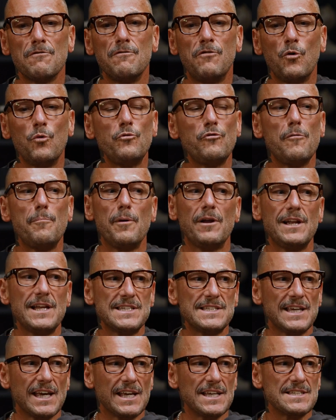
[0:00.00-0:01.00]

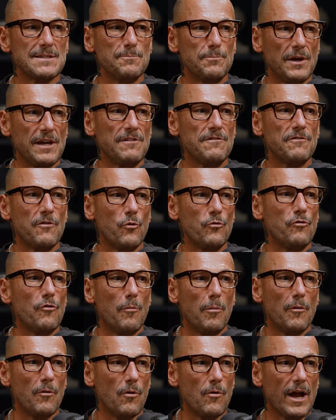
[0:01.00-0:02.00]
vulnerability. To be
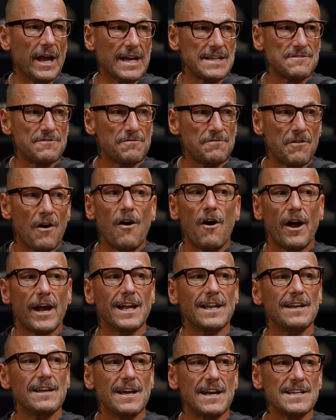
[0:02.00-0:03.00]
vulnerable is
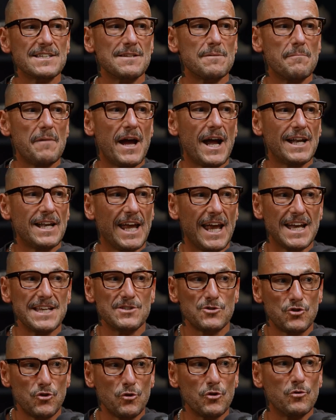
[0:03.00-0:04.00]
fine as a man.
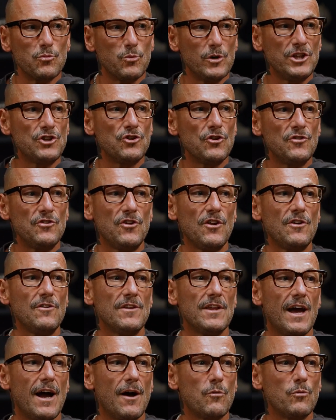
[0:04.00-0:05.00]
It's good. We should
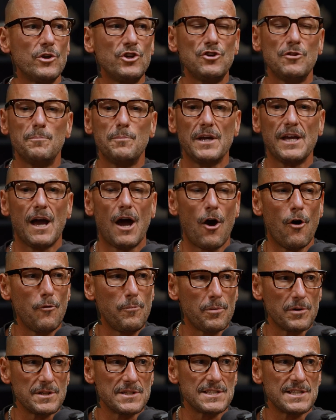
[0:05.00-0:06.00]
do that. We should be
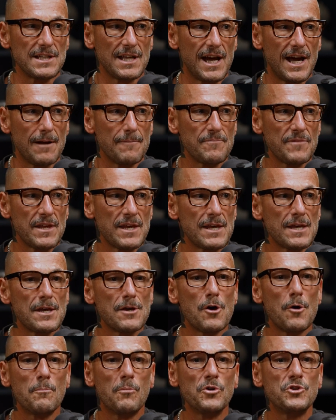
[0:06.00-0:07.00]
open to that.
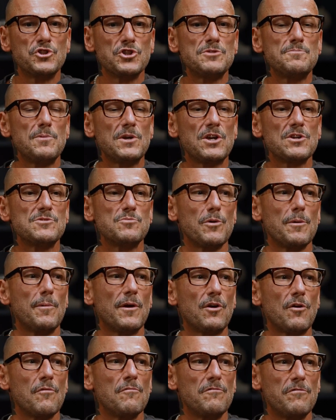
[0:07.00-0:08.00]
But just because we
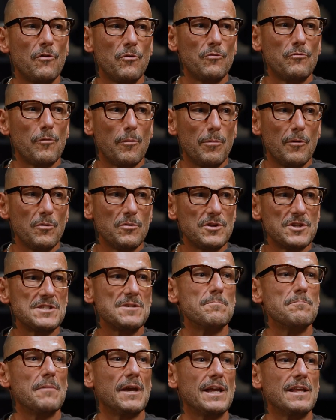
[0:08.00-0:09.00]
become vulnerable
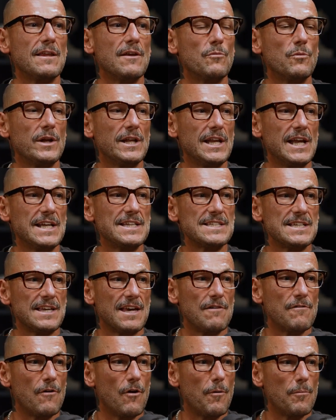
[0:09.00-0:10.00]
doesn't mean that we need to
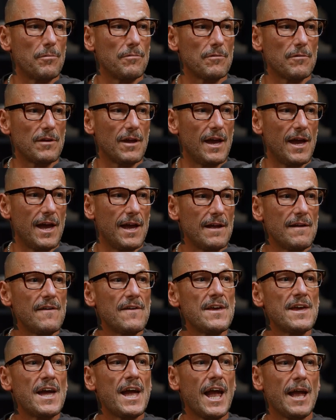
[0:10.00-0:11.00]
give up. Yeah,
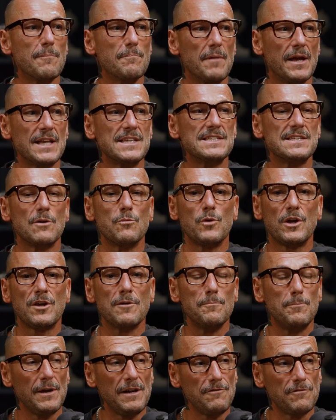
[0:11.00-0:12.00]
it means that we
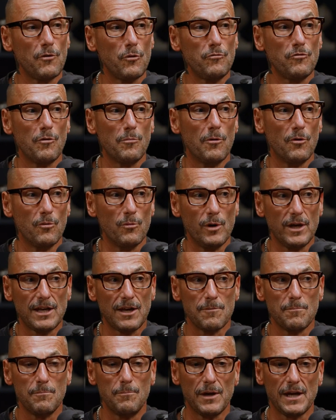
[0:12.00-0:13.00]
can be vulnerable. We
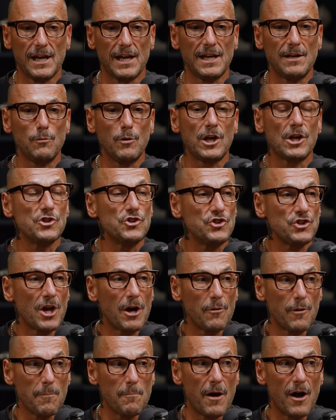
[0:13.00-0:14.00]
can
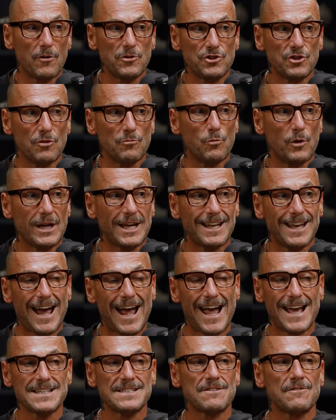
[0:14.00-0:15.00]
show emotion. We can
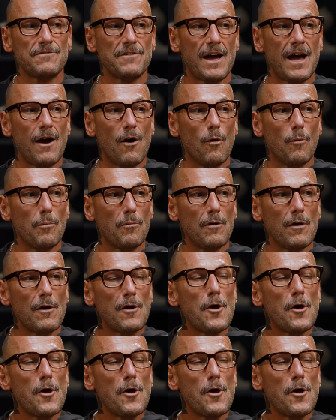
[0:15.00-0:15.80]
ask for help.